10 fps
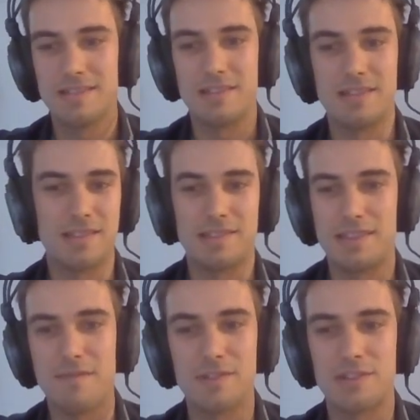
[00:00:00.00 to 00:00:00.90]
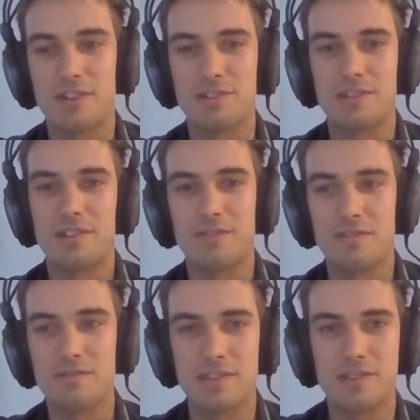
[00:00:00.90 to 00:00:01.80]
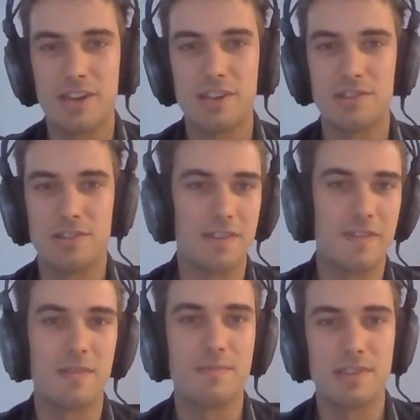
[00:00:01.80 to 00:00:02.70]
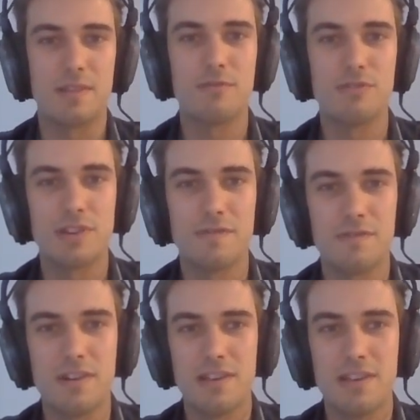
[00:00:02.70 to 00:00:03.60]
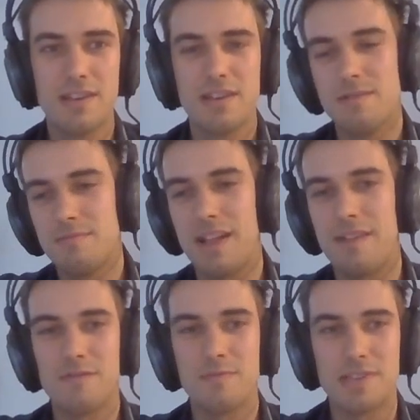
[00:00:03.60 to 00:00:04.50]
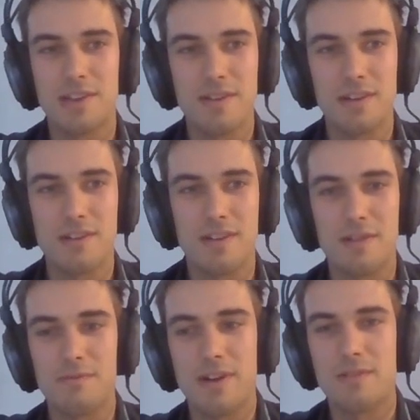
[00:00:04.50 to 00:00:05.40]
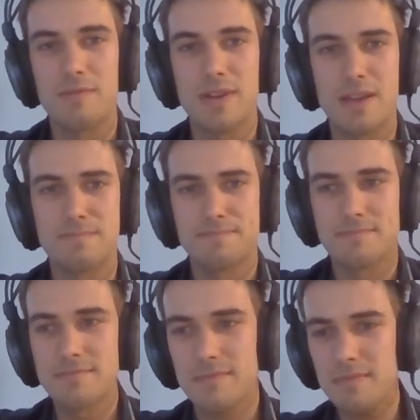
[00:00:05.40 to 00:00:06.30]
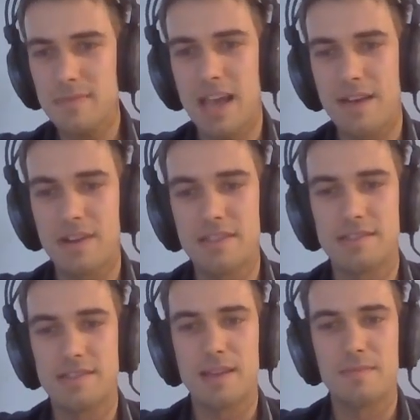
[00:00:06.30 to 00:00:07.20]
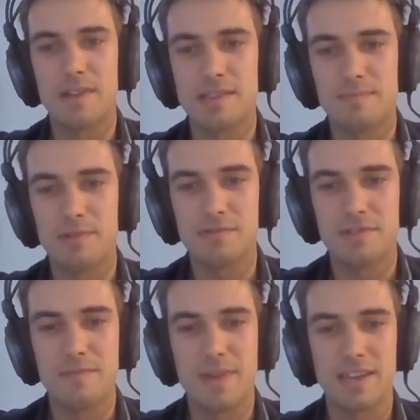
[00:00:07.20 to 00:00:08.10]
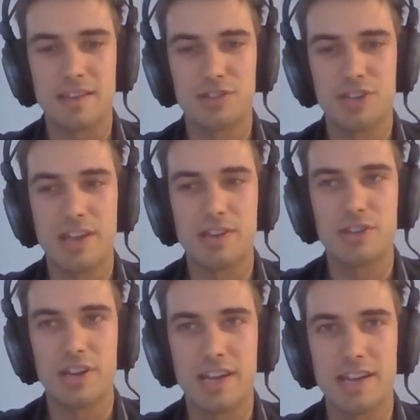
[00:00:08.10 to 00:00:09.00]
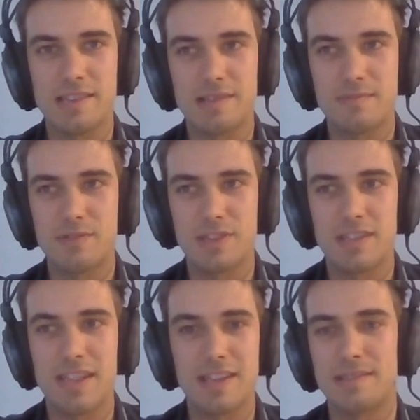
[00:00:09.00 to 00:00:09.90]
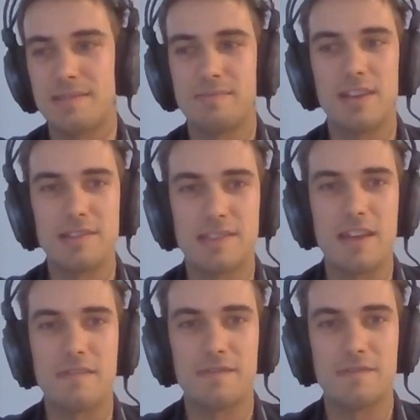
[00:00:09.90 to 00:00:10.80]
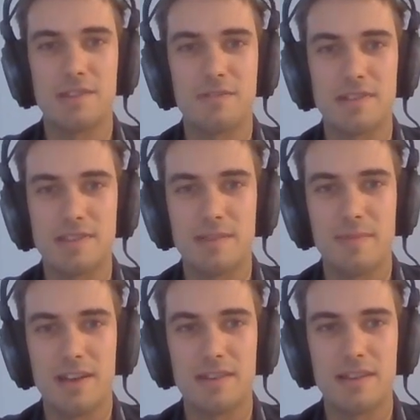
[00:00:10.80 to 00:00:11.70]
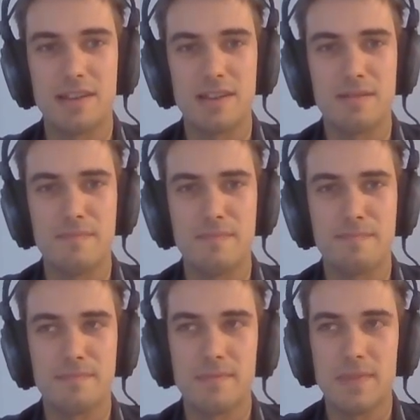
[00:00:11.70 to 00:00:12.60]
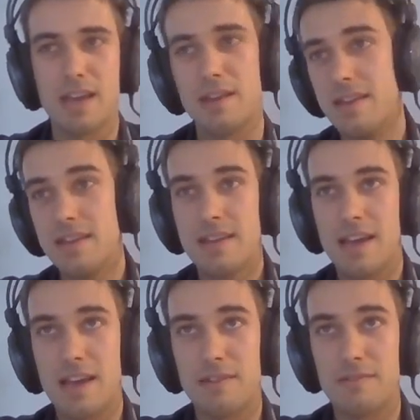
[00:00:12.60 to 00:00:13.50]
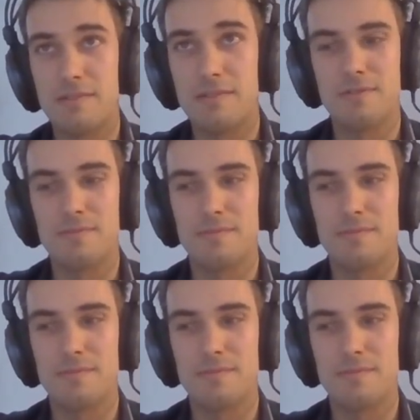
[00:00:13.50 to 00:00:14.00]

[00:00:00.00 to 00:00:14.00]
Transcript: it's the infrastructure that controls the change, the developers that are pushing for it. Platform is going, all right, why don't we have another team that's built on making change, I guess, just less unsafe. So it's about, and also